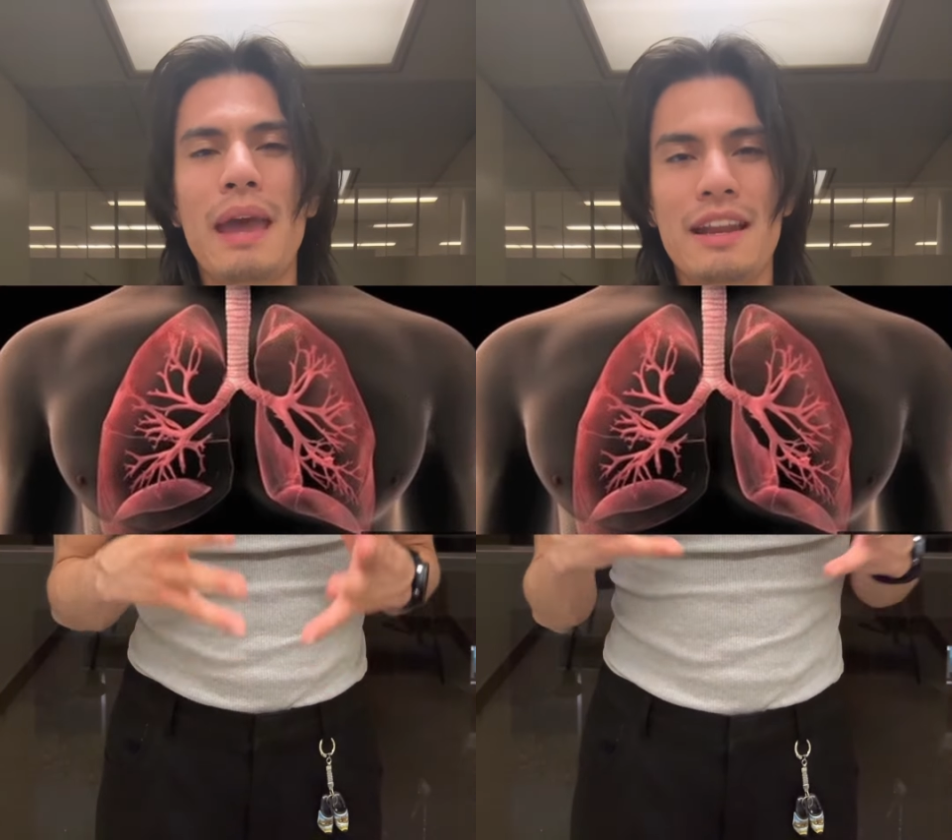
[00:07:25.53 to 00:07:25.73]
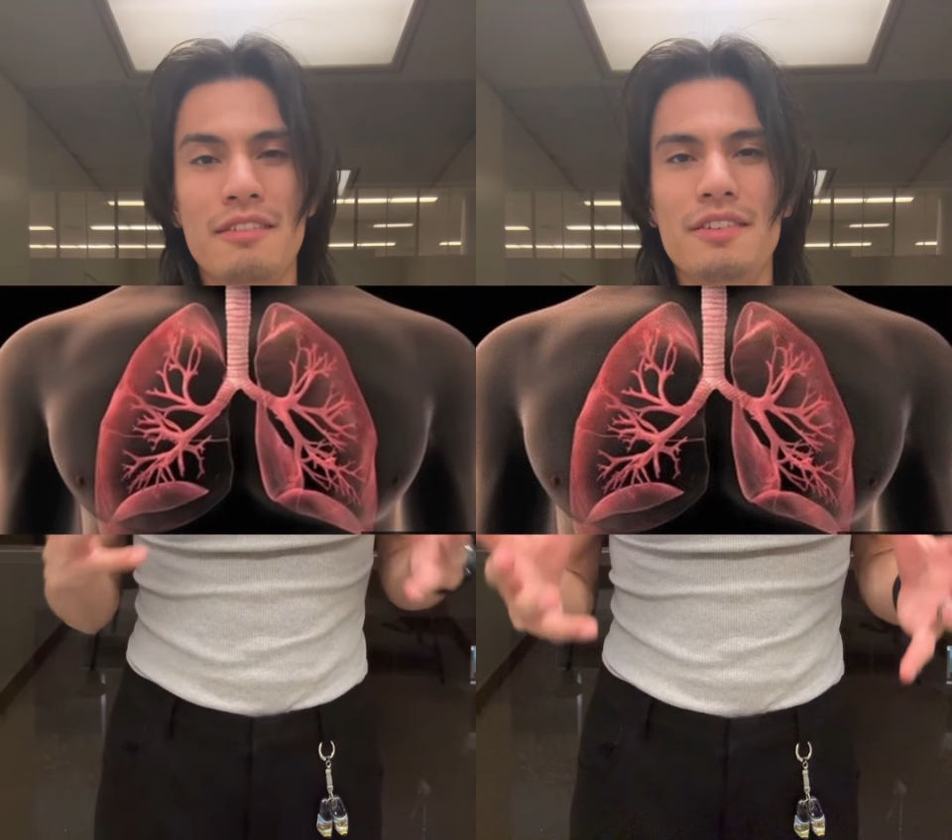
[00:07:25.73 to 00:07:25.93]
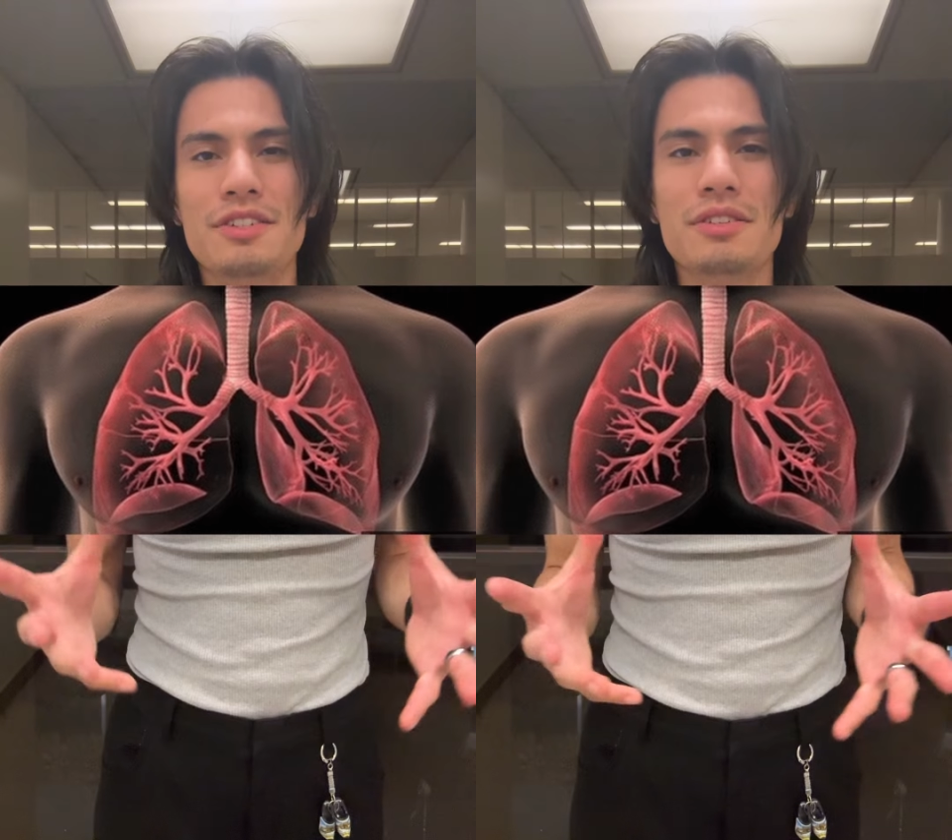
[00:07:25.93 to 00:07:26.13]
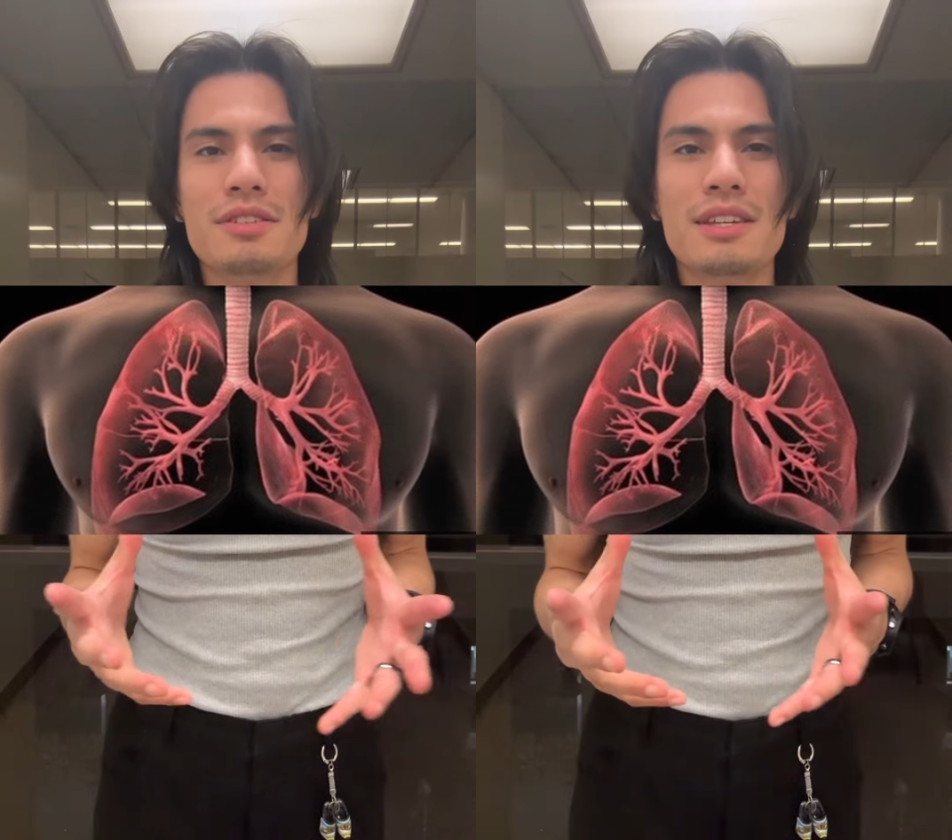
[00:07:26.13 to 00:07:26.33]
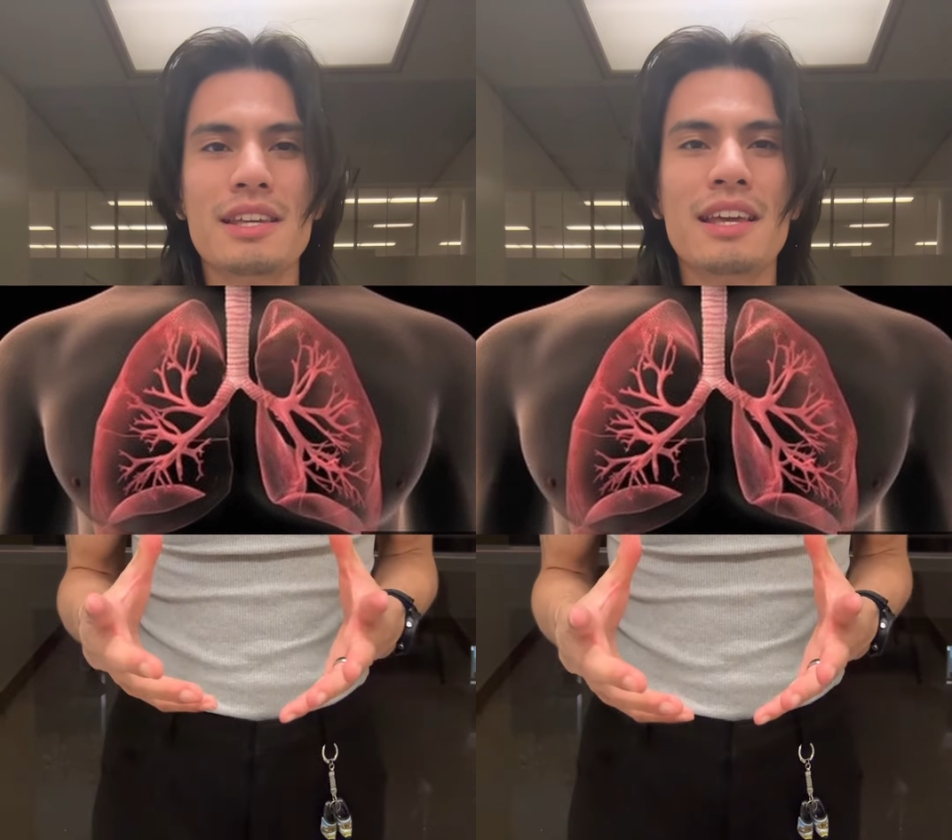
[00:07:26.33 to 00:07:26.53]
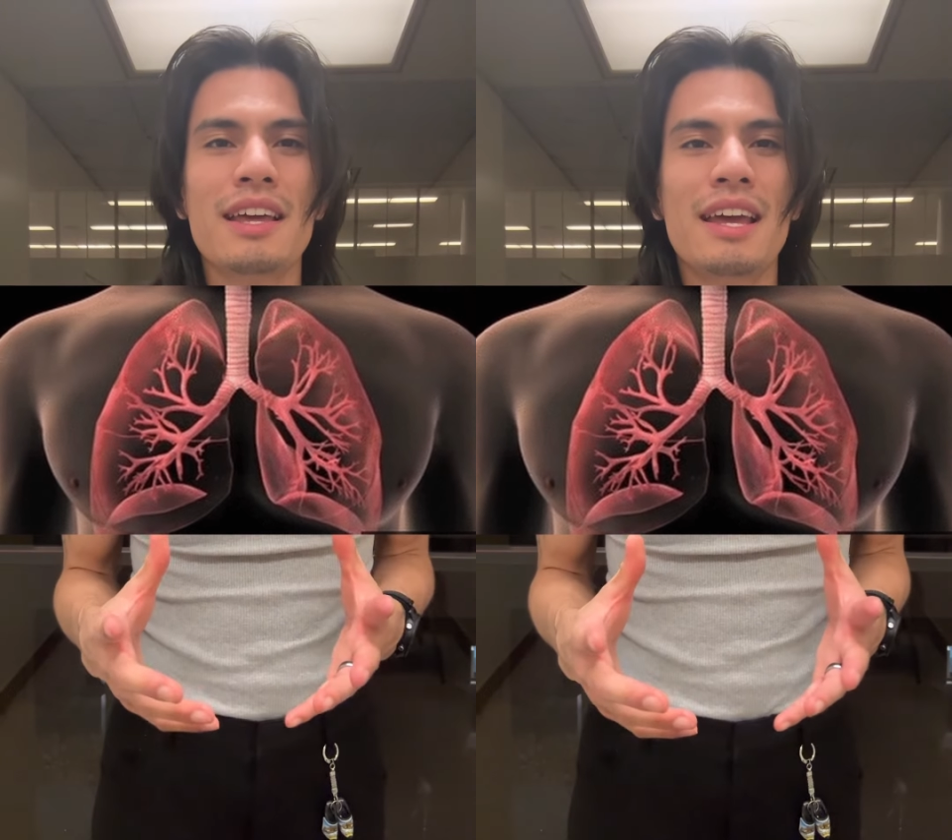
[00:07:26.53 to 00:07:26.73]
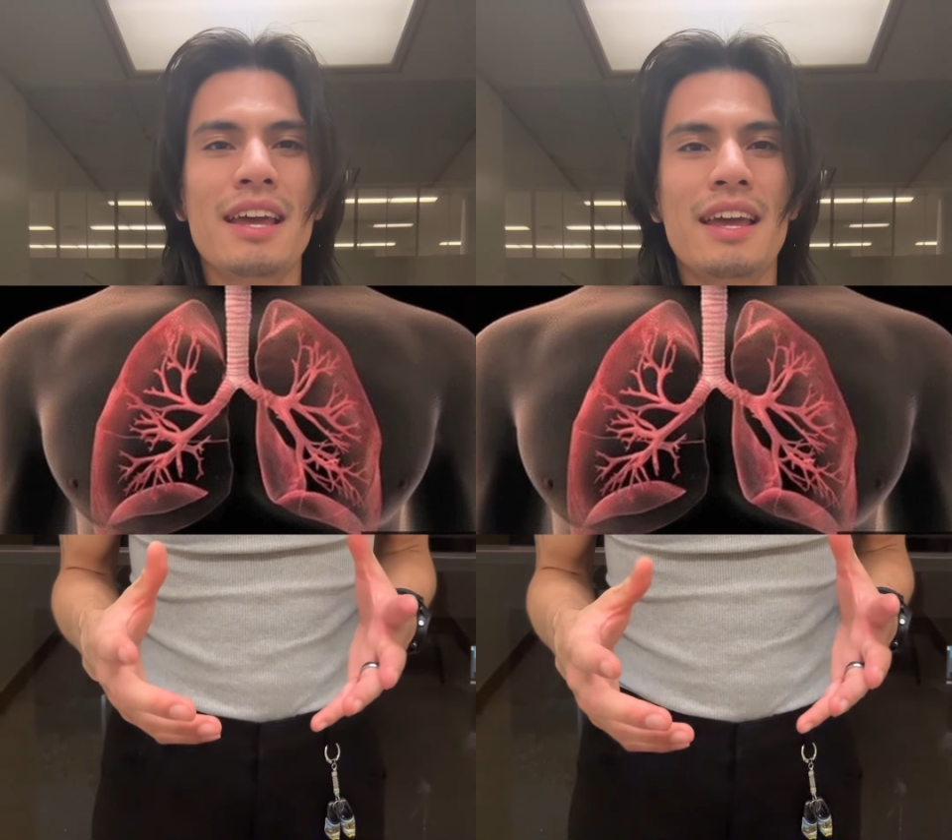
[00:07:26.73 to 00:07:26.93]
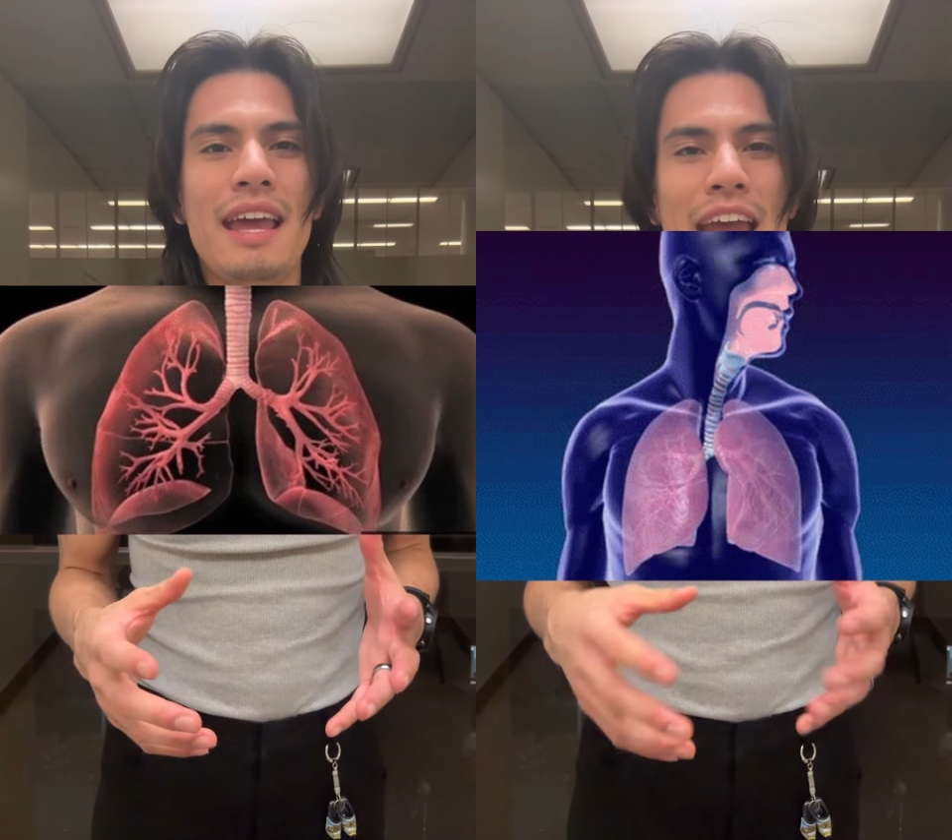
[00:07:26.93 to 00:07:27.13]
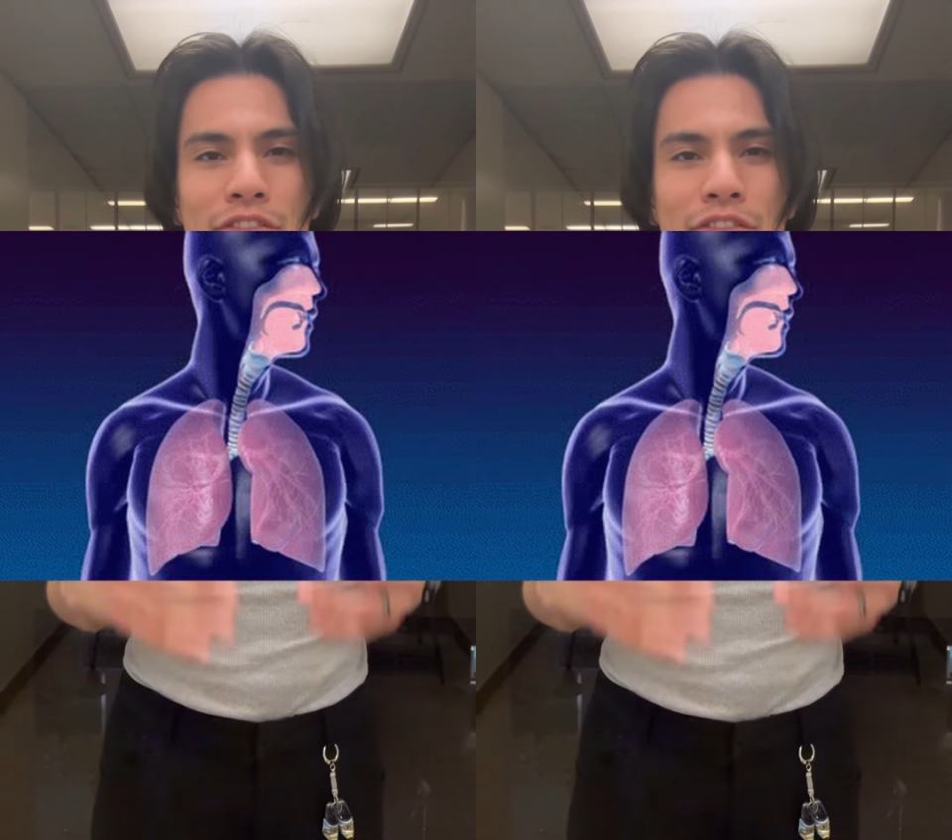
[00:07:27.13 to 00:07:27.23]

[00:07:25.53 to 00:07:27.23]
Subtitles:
and efficiency, and